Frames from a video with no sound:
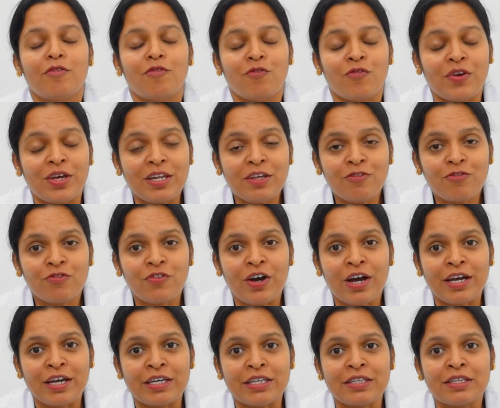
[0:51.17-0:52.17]
very
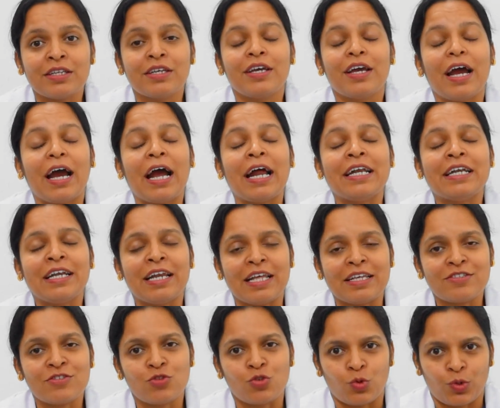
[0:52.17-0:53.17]
fine and
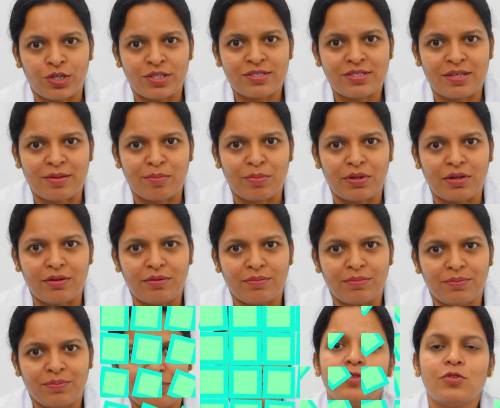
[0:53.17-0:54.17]
less noticeable.
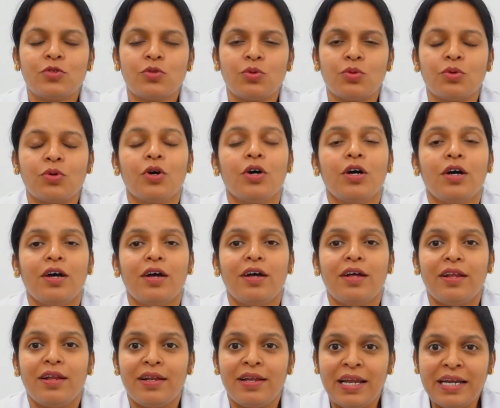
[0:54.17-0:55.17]
So
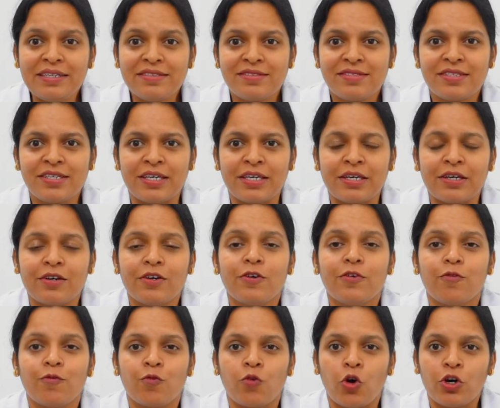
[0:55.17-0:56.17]
let's see
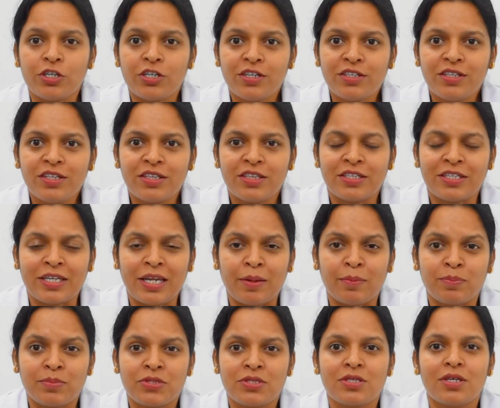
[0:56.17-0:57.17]
what are the
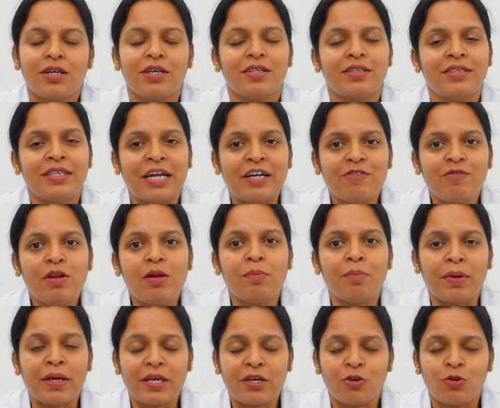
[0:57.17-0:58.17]
tips that will
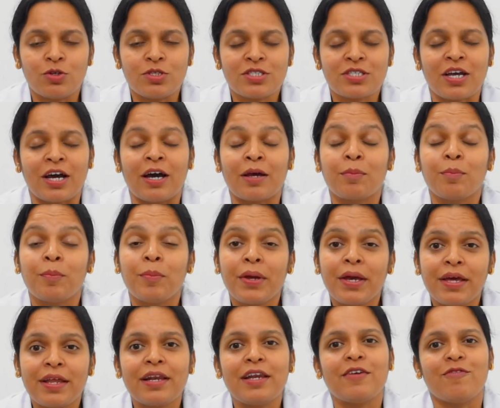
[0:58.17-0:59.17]
make your scar
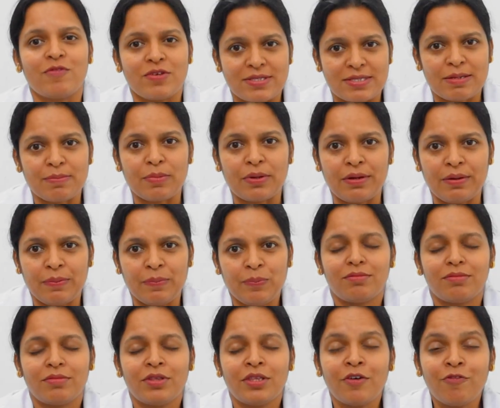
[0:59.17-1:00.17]
barely visible.
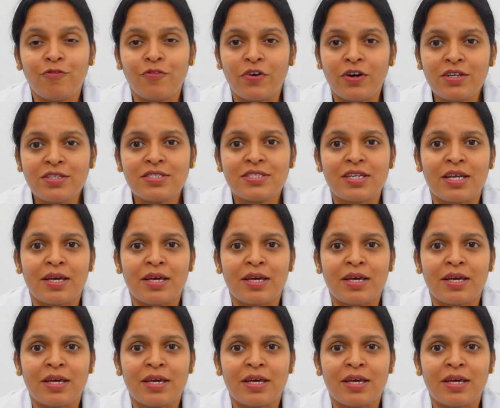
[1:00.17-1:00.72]
The first